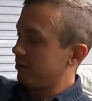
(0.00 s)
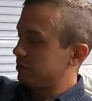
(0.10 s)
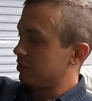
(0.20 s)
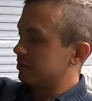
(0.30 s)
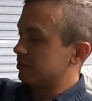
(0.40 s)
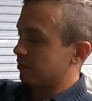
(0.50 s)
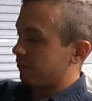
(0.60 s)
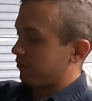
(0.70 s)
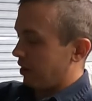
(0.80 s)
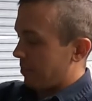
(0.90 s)
So this is
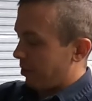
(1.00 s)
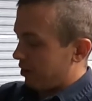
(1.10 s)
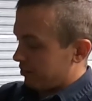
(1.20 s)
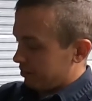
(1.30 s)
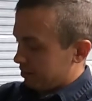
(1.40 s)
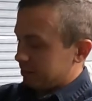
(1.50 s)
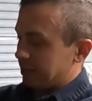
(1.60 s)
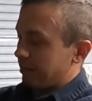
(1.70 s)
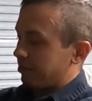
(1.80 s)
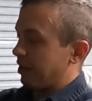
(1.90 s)
I bought the
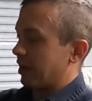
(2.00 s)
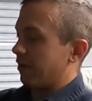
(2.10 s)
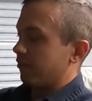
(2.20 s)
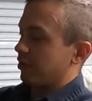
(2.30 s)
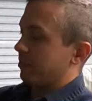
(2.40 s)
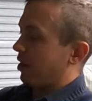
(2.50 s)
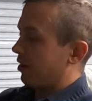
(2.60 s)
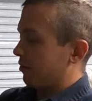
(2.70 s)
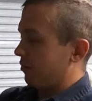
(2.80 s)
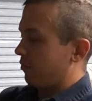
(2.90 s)
same thing. I've only
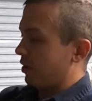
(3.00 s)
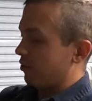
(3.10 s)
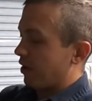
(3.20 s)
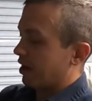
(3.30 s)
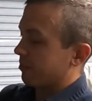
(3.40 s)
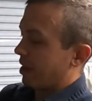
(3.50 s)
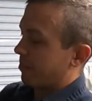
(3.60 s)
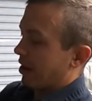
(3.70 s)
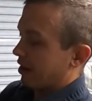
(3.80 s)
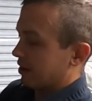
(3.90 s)
bought one riding
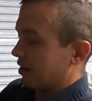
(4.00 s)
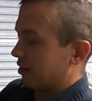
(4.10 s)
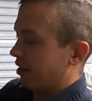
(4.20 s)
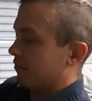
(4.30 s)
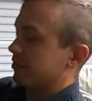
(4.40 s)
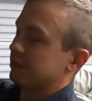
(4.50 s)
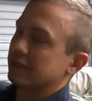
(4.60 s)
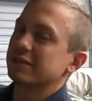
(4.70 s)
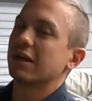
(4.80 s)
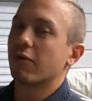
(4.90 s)
backpack, and
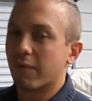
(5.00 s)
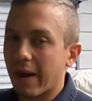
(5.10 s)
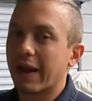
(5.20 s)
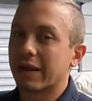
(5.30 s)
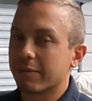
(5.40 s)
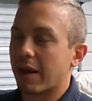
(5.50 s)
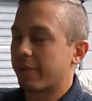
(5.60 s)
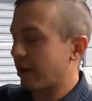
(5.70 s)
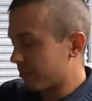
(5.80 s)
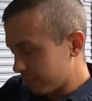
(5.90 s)
this isn't a riding
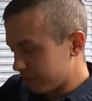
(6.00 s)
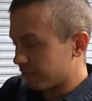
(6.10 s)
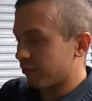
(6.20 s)
backpack, but